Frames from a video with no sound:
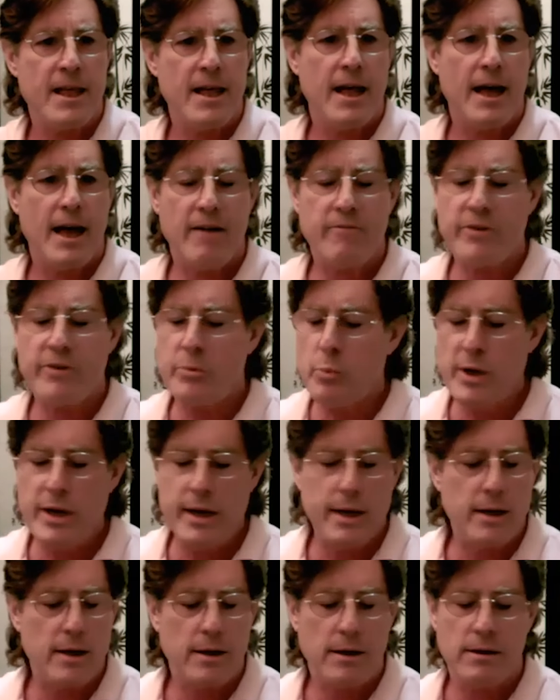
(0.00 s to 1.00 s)
Every
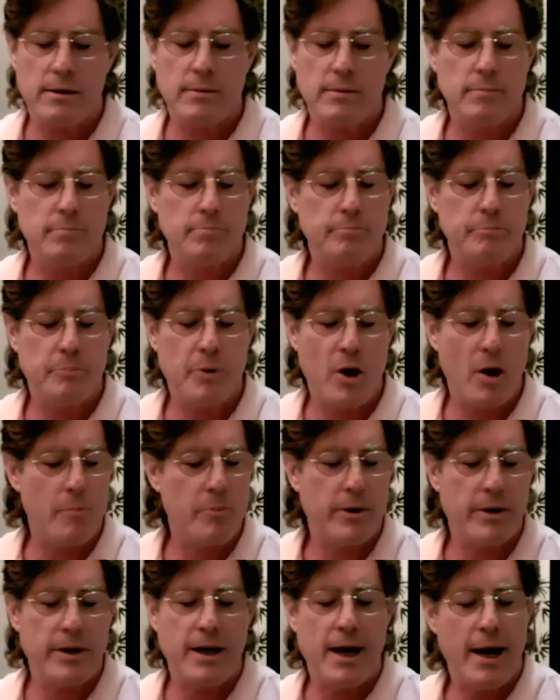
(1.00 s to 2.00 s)
week,
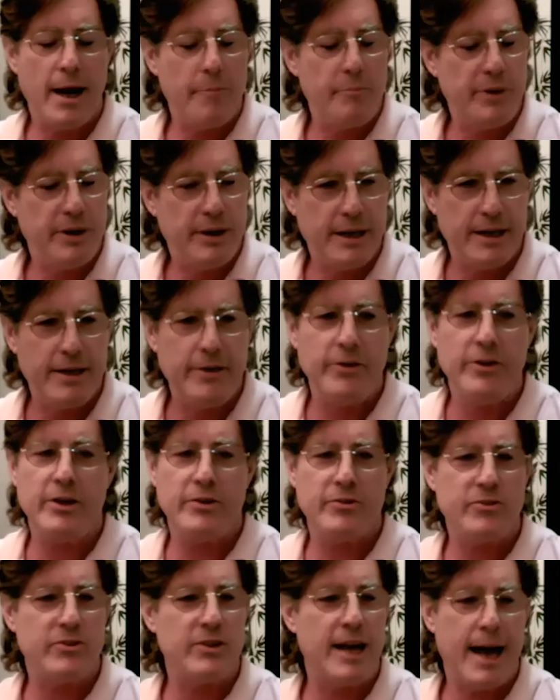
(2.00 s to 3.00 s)
Barbara and I begin
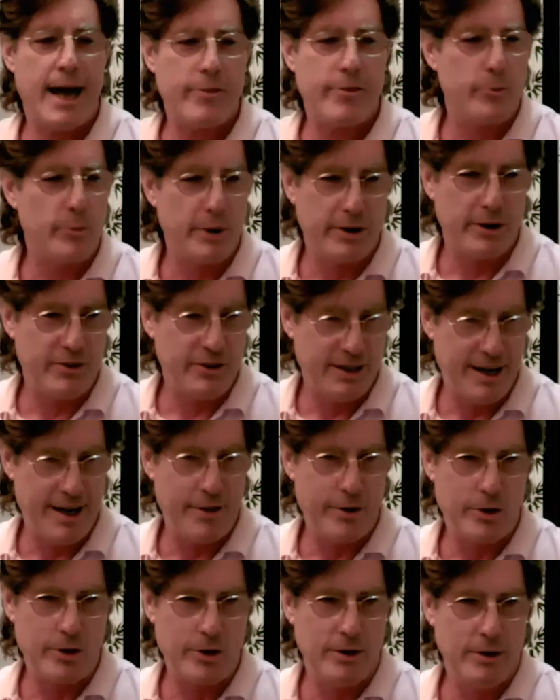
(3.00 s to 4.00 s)
this gathering
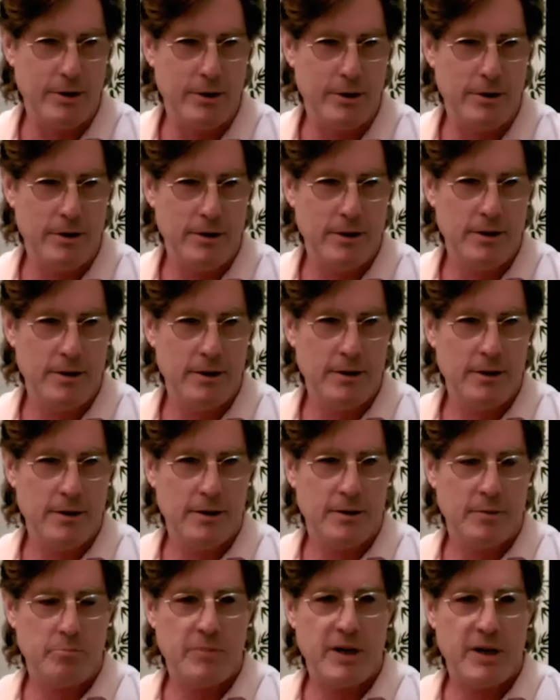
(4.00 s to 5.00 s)
together
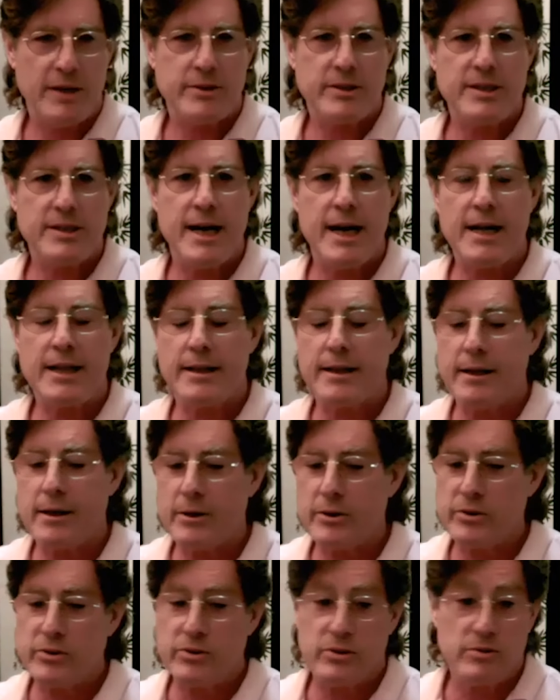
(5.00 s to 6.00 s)
by saying
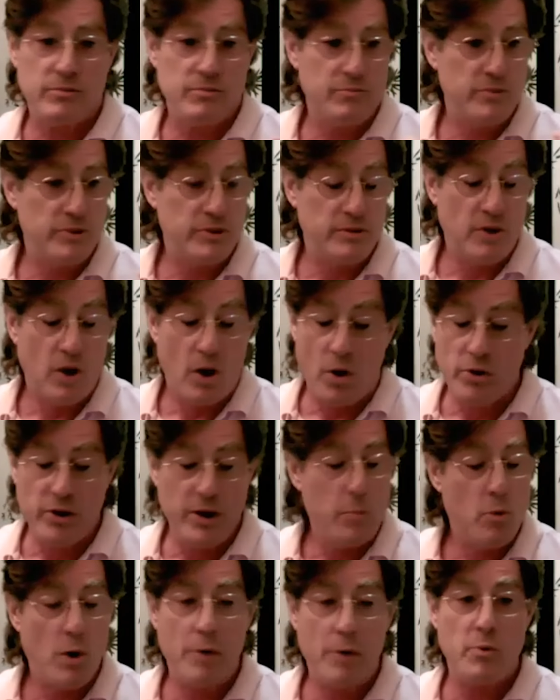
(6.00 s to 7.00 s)
there's
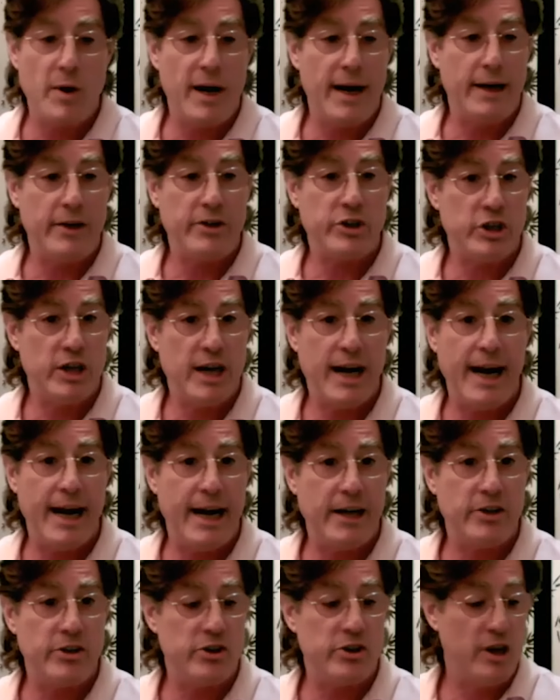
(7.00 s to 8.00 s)
only one way to
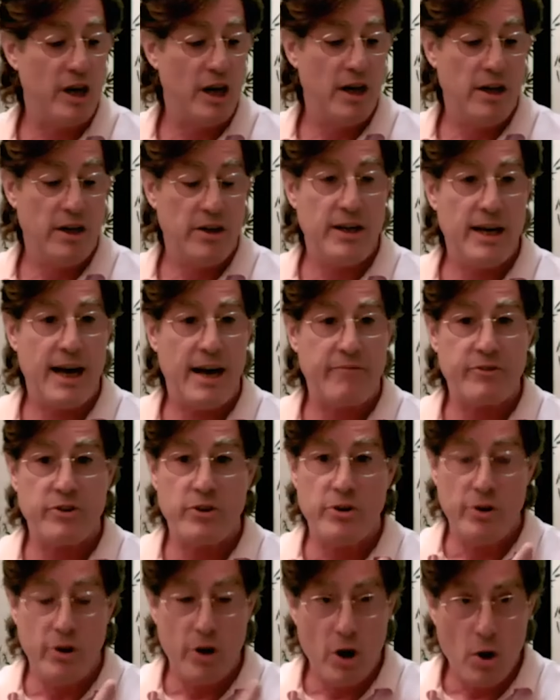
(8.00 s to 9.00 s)
change. You have
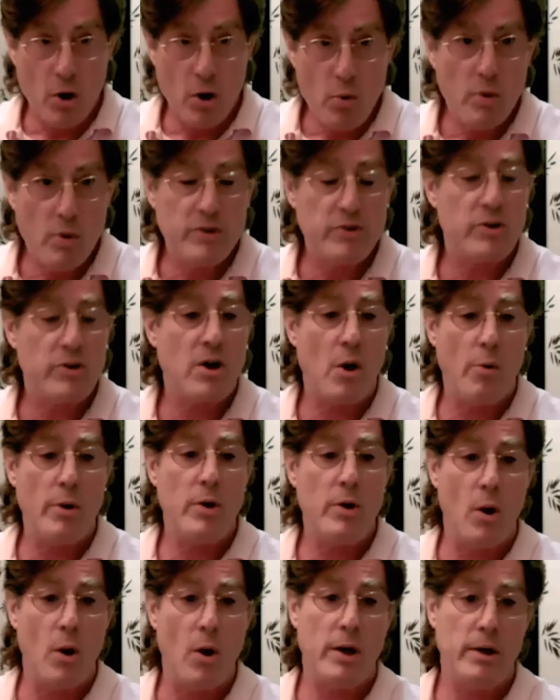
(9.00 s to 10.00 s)
to know what's going
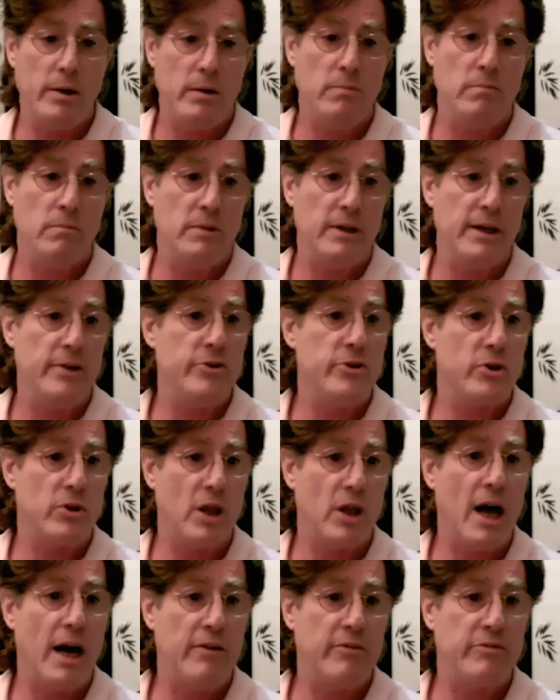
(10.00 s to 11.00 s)
on in your
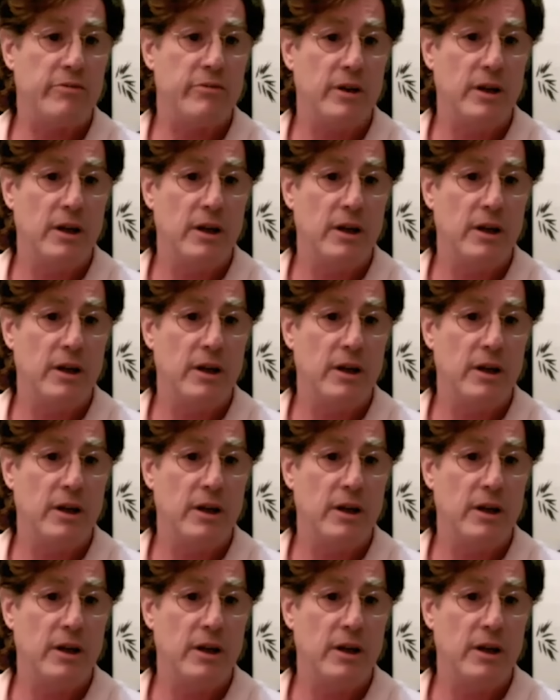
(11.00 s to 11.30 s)
life,